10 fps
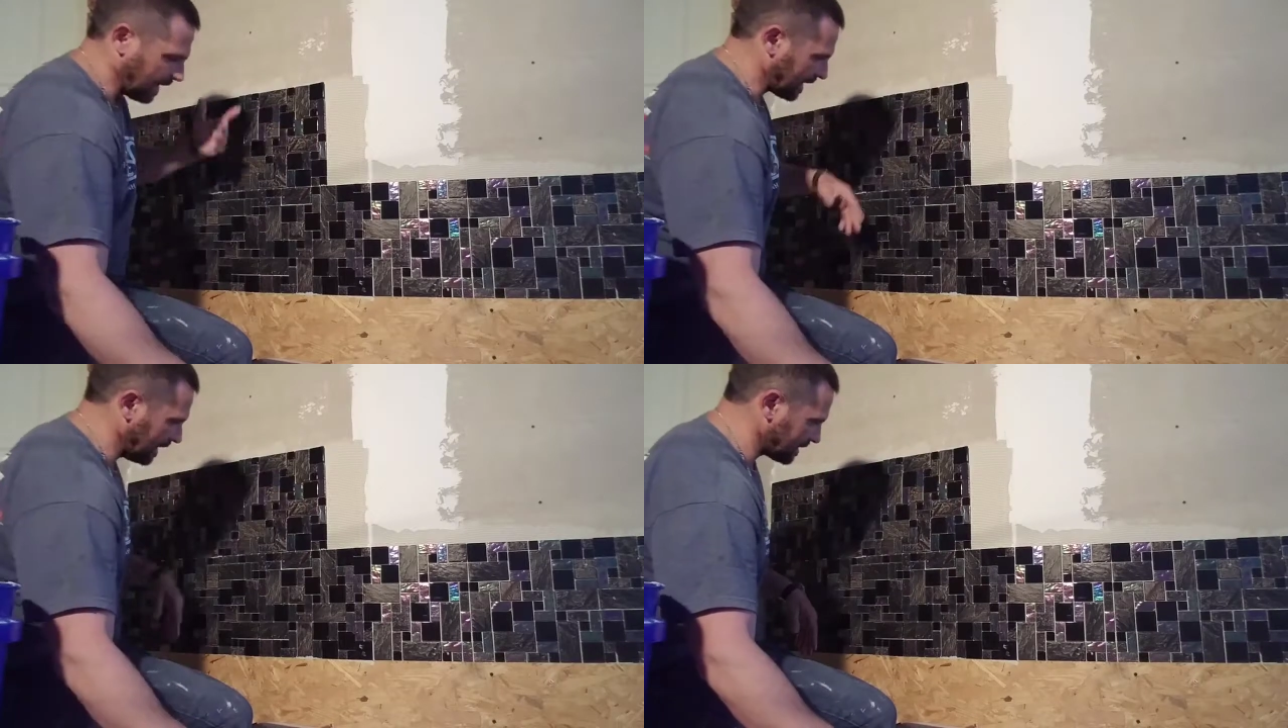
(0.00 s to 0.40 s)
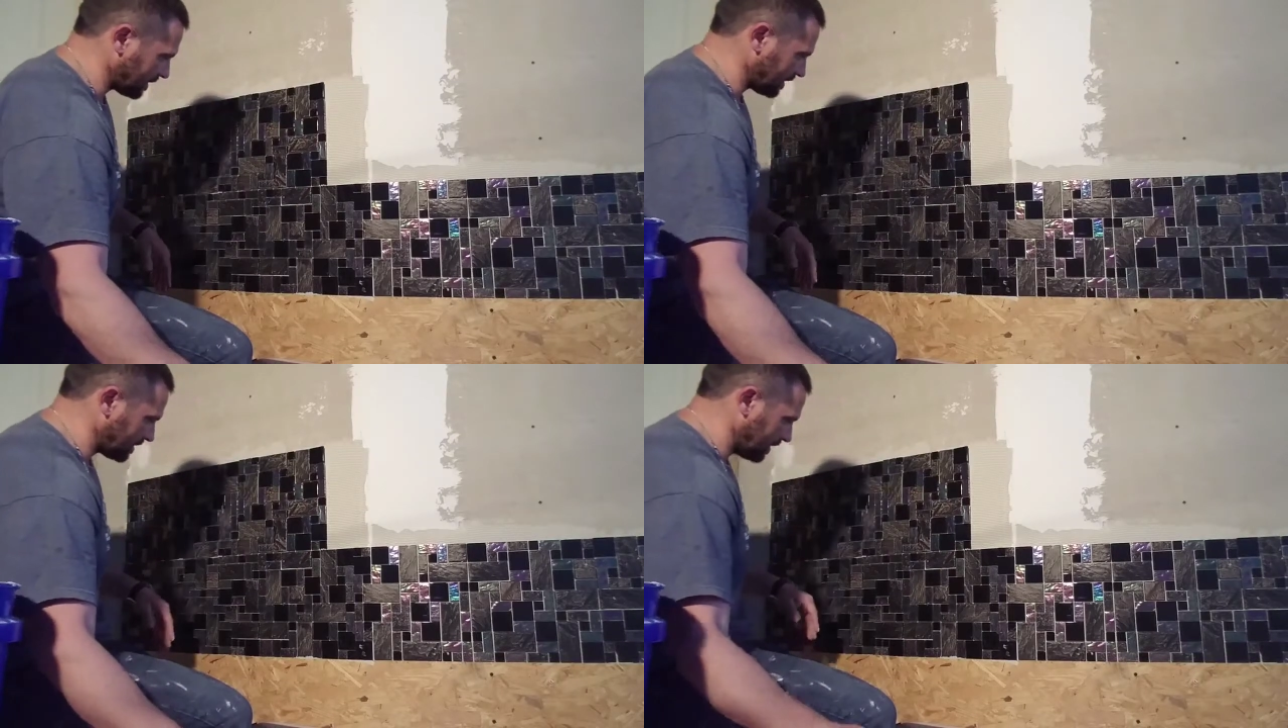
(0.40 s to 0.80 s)
It like
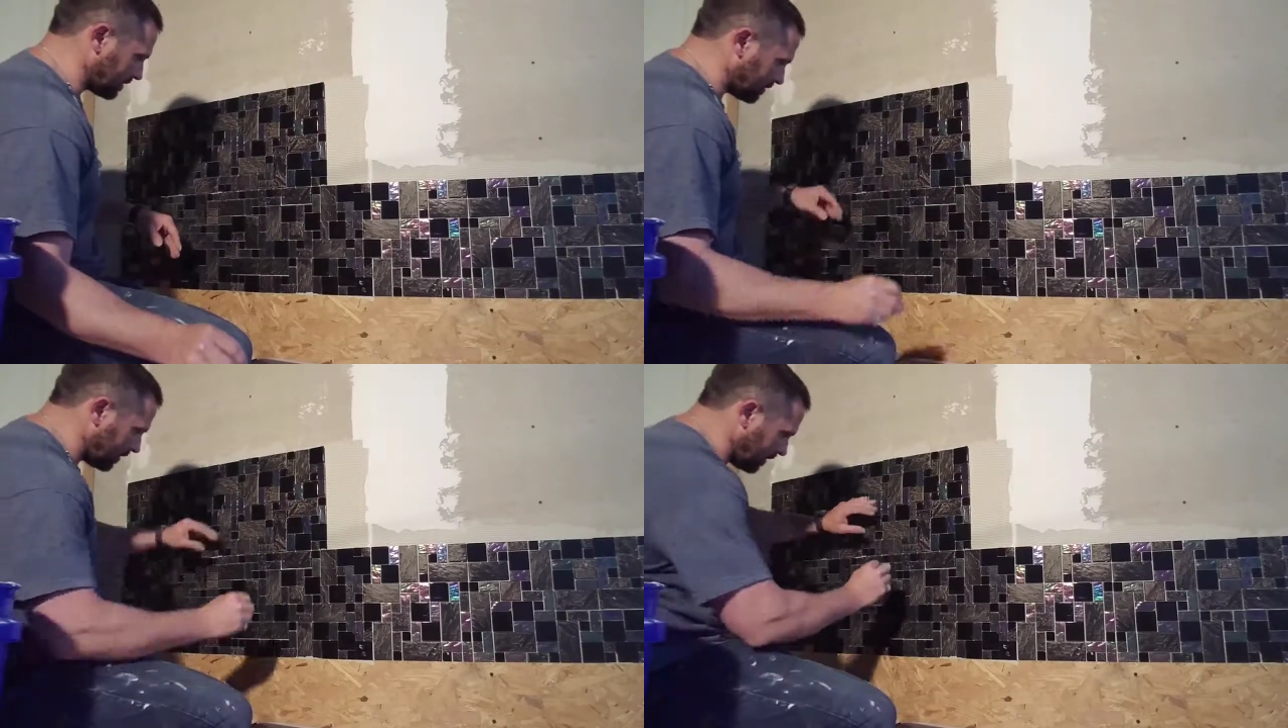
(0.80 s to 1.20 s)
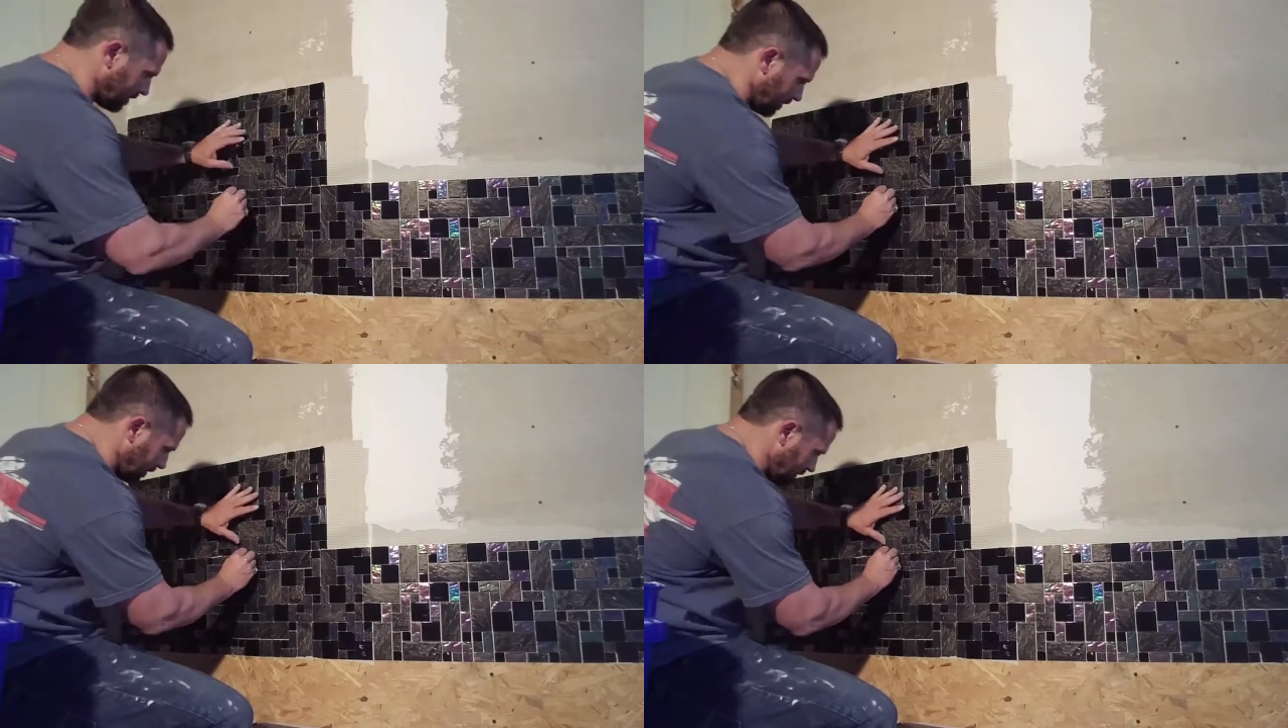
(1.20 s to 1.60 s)
instantly sticks on there.
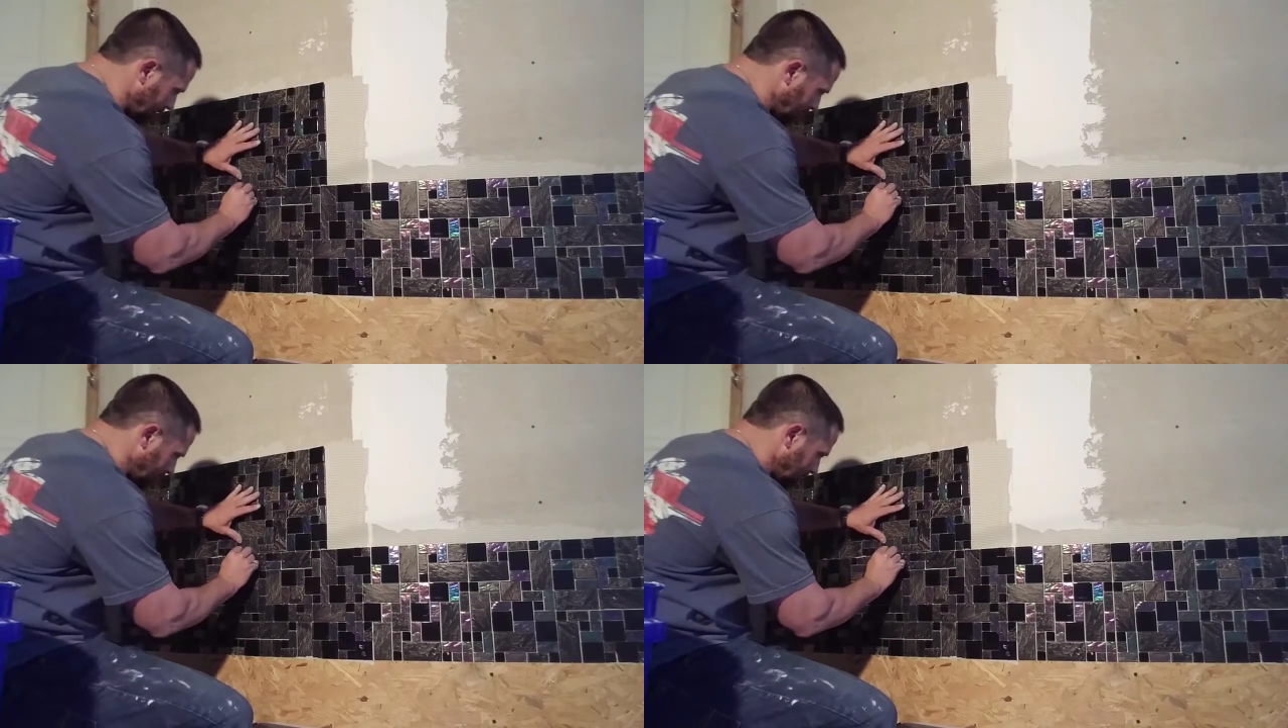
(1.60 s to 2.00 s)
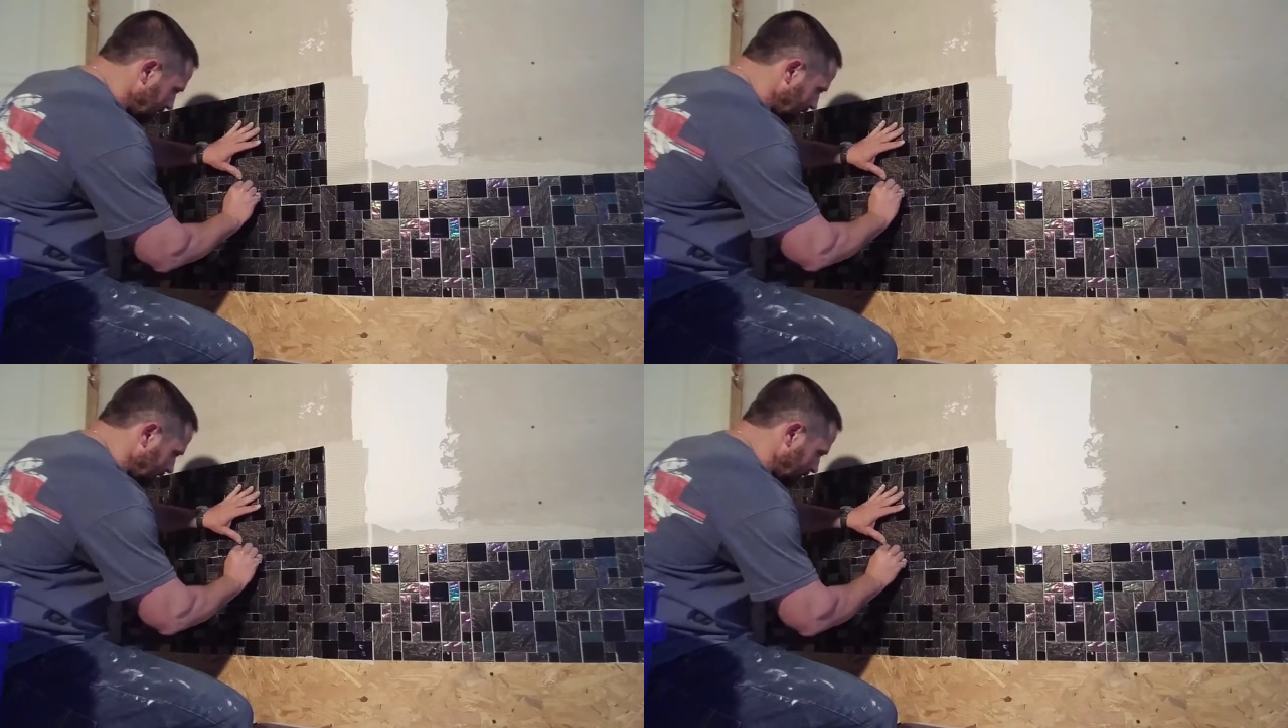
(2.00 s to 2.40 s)

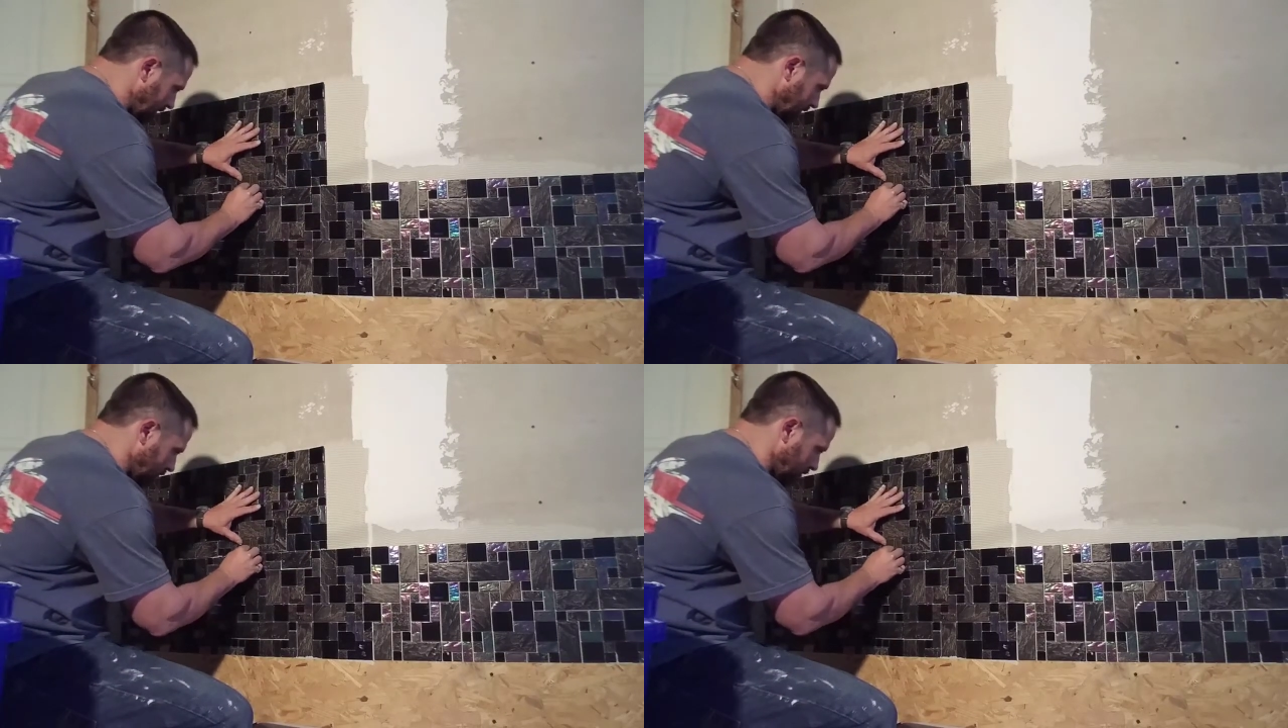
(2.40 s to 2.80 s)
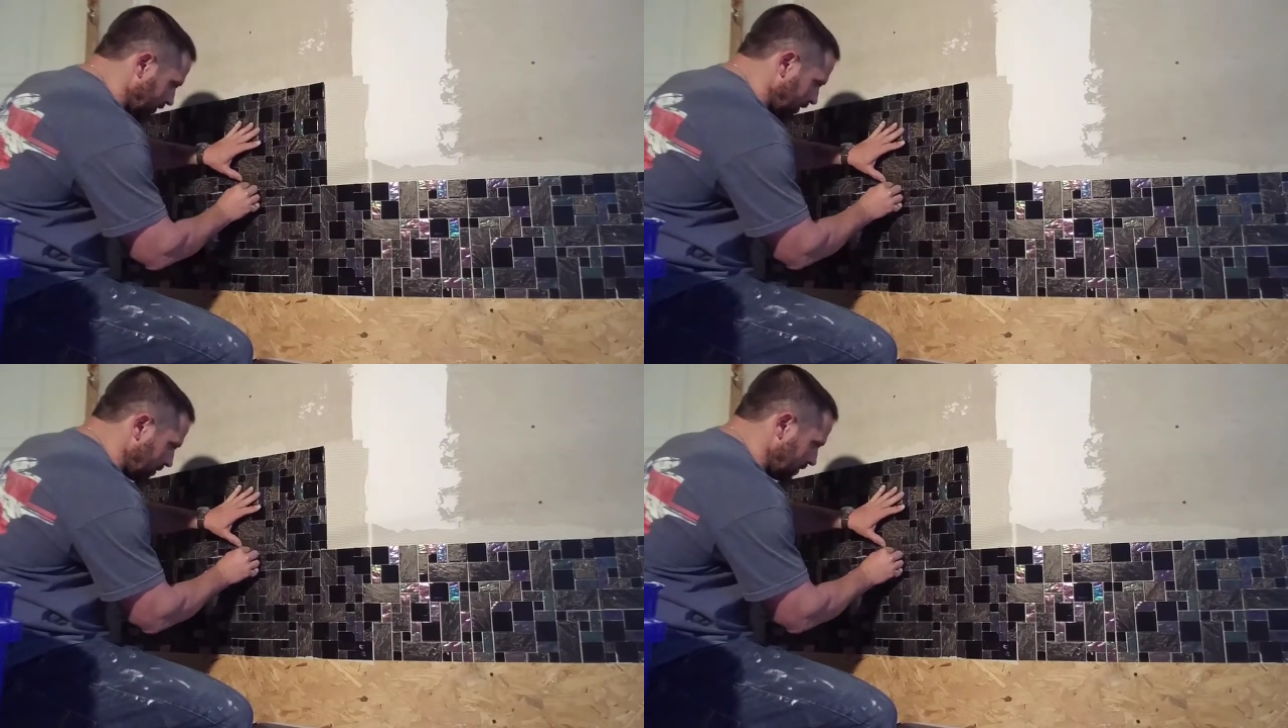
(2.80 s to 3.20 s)
You don't have to
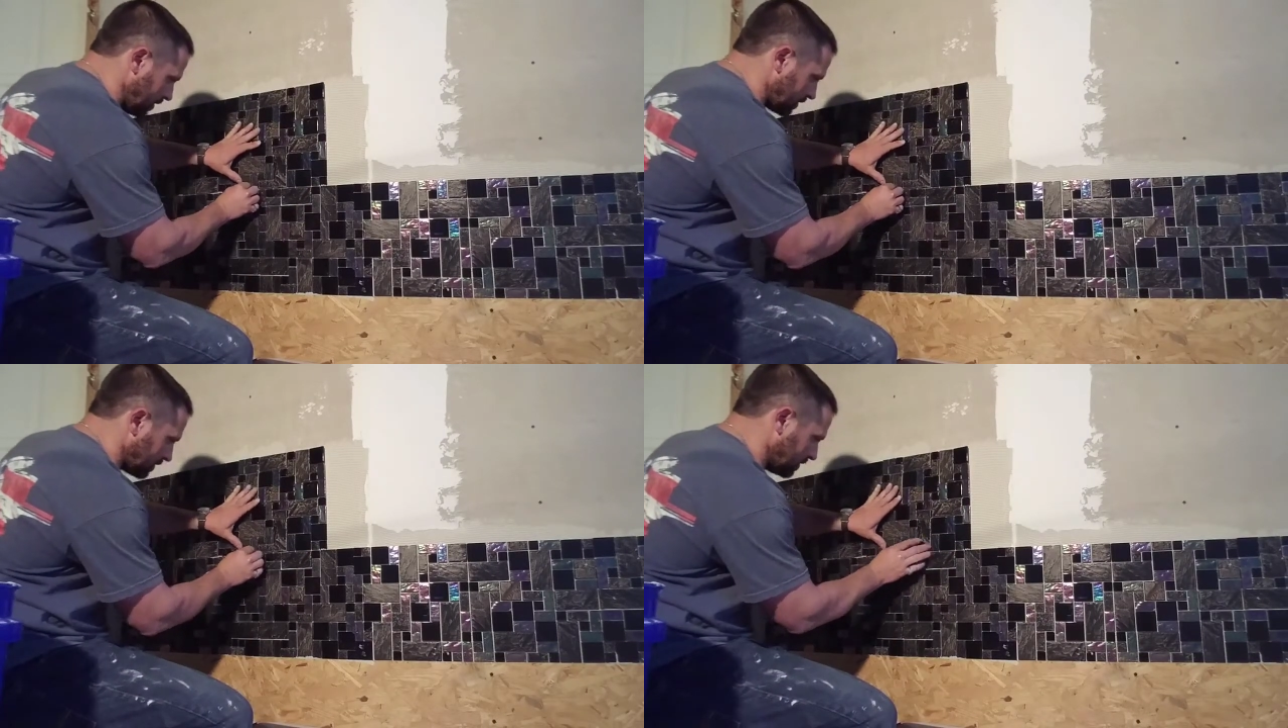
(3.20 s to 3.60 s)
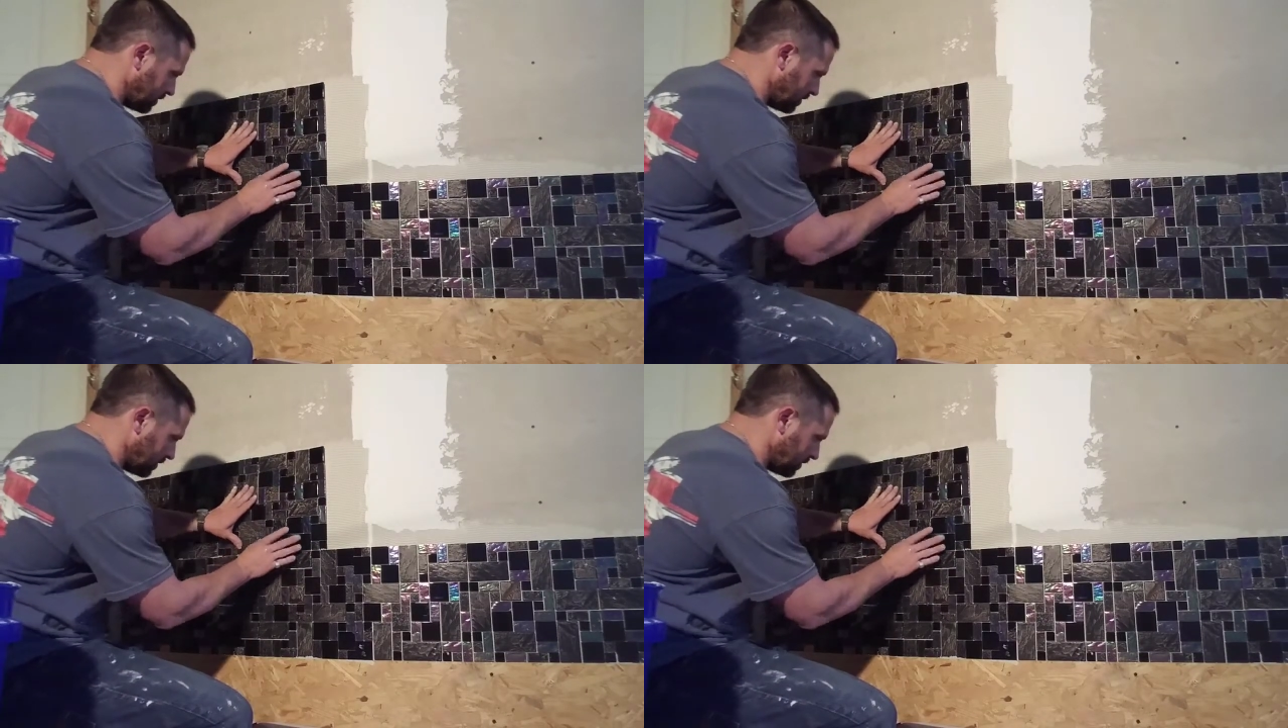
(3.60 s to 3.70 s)
hold it very much.